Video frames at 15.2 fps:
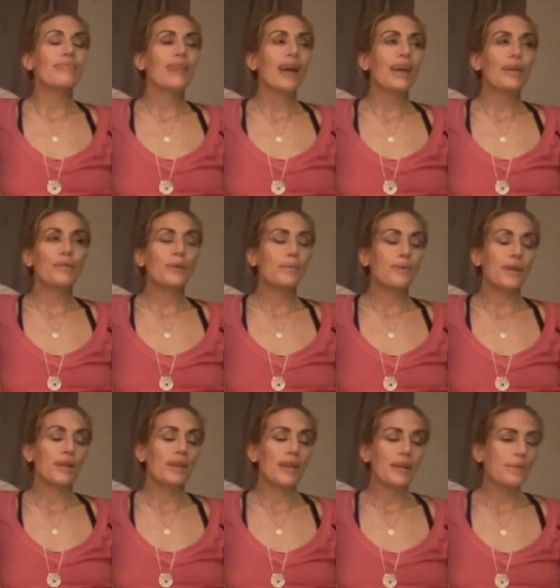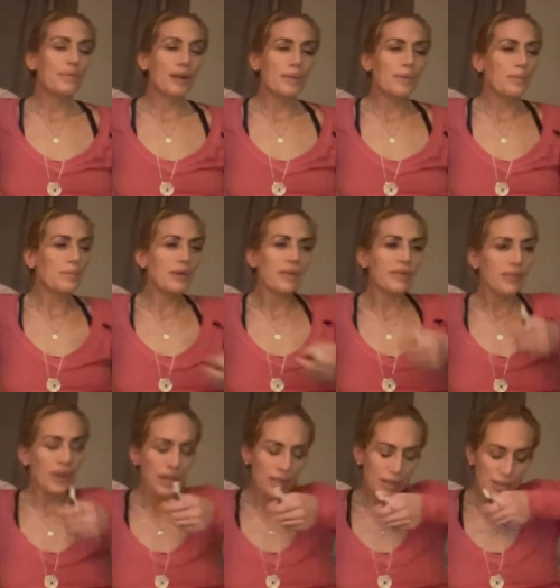I don't remember her name, but I remember her
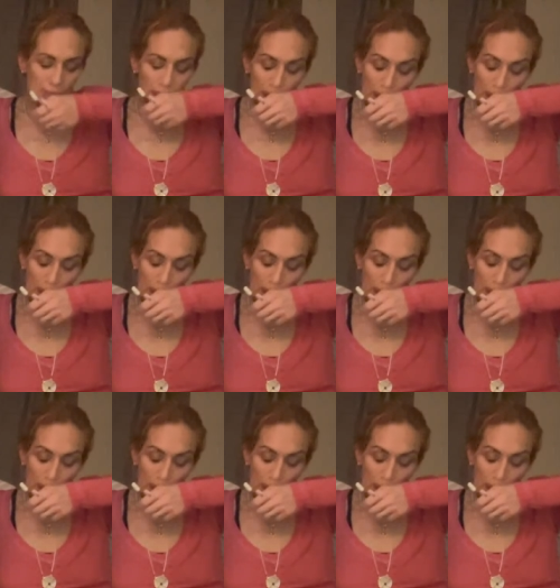face.